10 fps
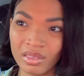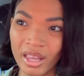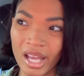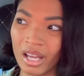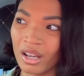
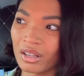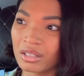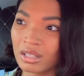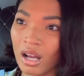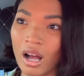
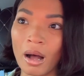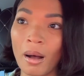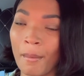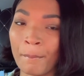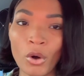there's
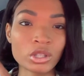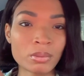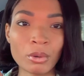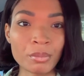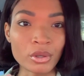a
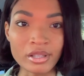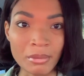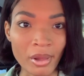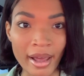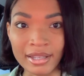multiple beauty
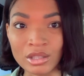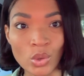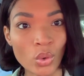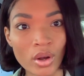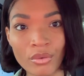supply
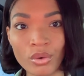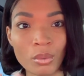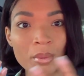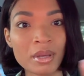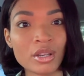store for
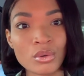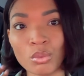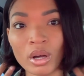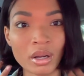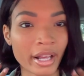women who
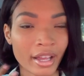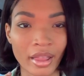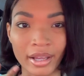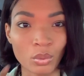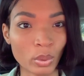want to get
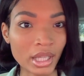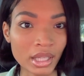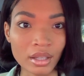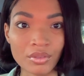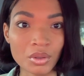like
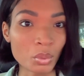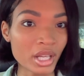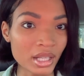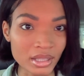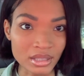weave and
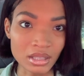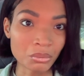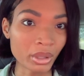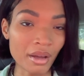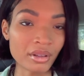wigs and
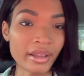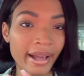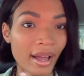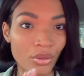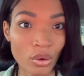whatever, they
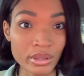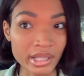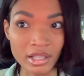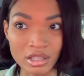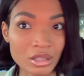got those
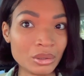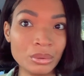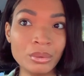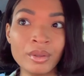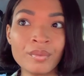here
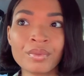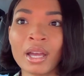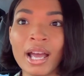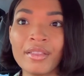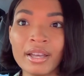too.
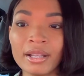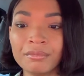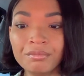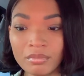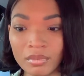And
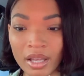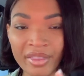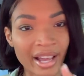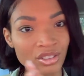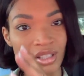then, and
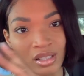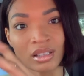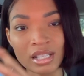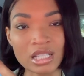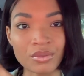that's just in
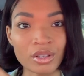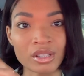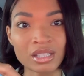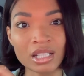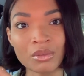Leesville, the
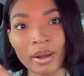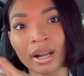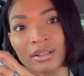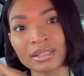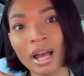city right
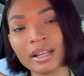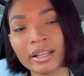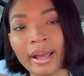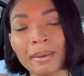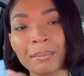outside the
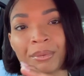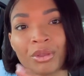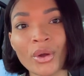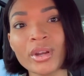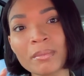gate. But
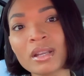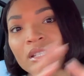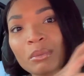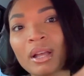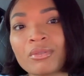thirty minutes
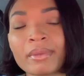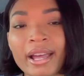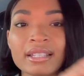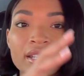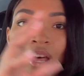away from
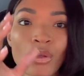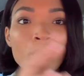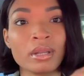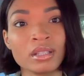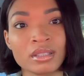that is another
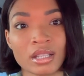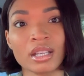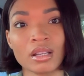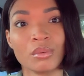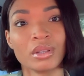mini
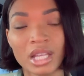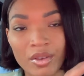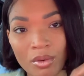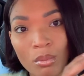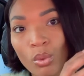city with
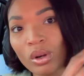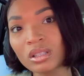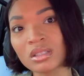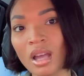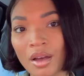even more
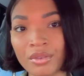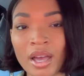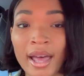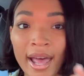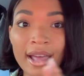stuff.
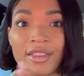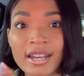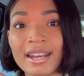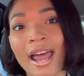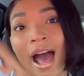And
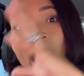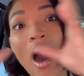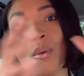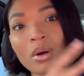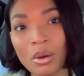then an
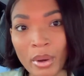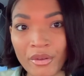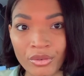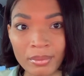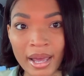hour away
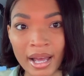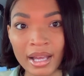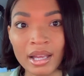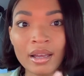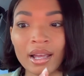from
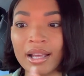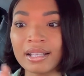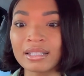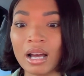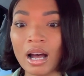that
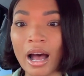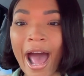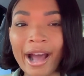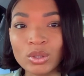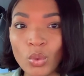is an
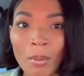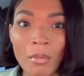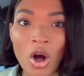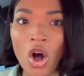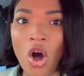actual
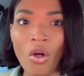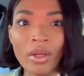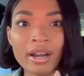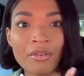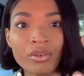mall
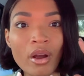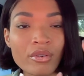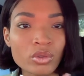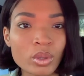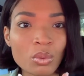and a
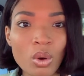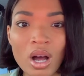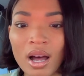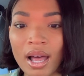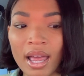Forever
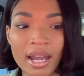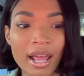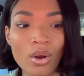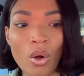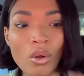twenty-one
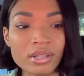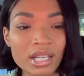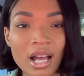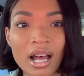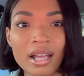and Ulta
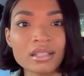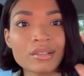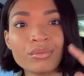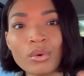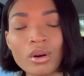and
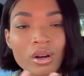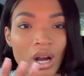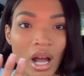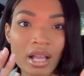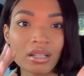
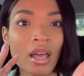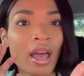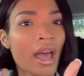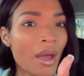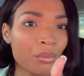Sephora and,
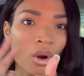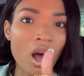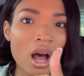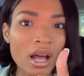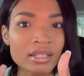and
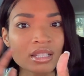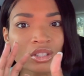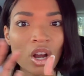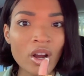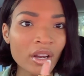Ross and
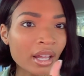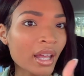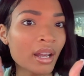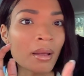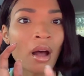
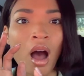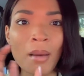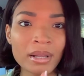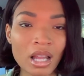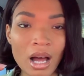Target and
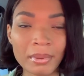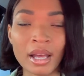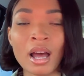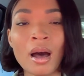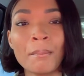Hobby Lobby.
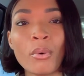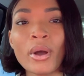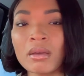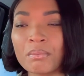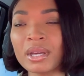
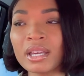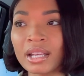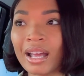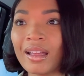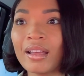Point
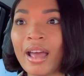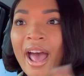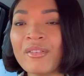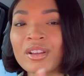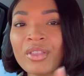being,
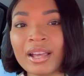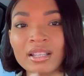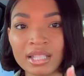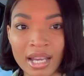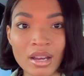everything
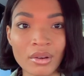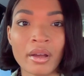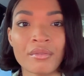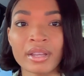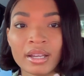is here
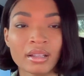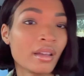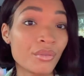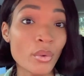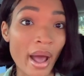conveniently,
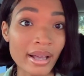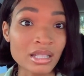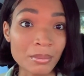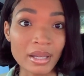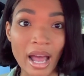if you
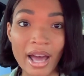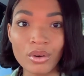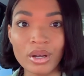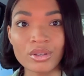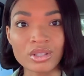ask me. I
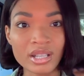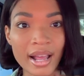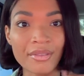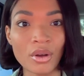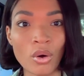don't
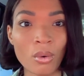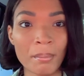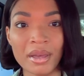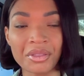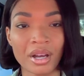understand the whole
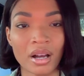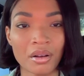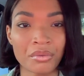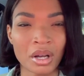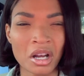myth of